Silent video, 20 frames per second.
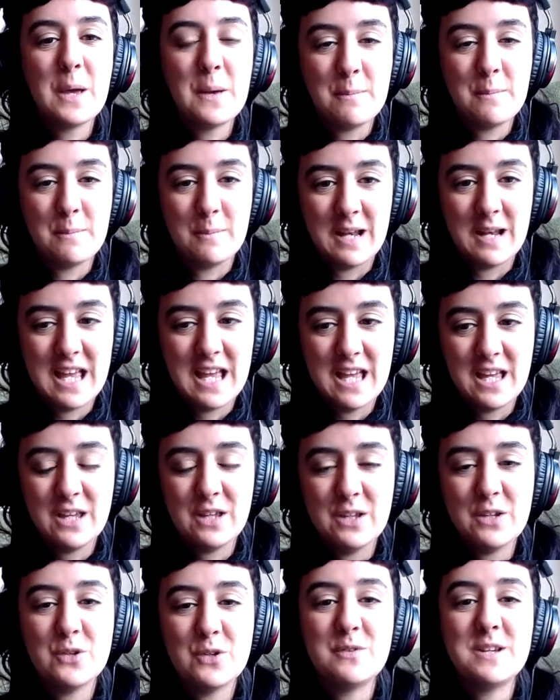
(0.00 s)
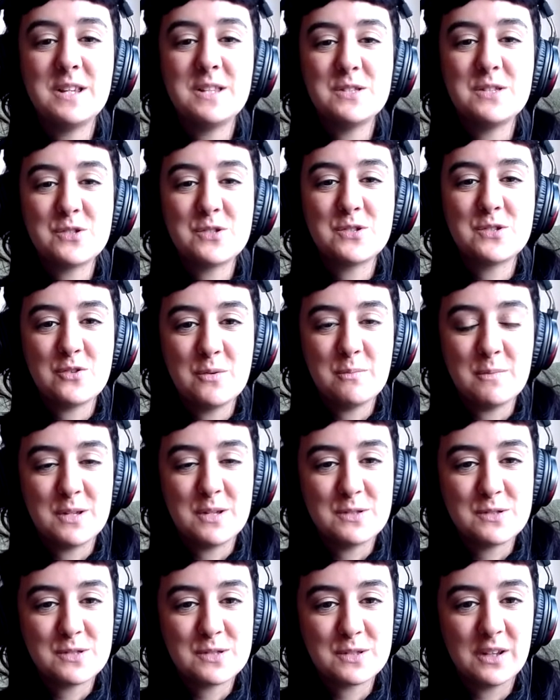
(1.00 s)
play your
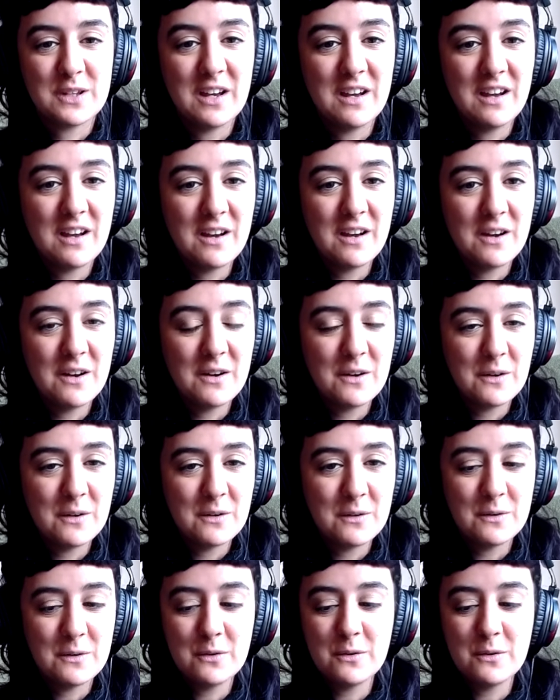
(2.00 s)
instruments, go.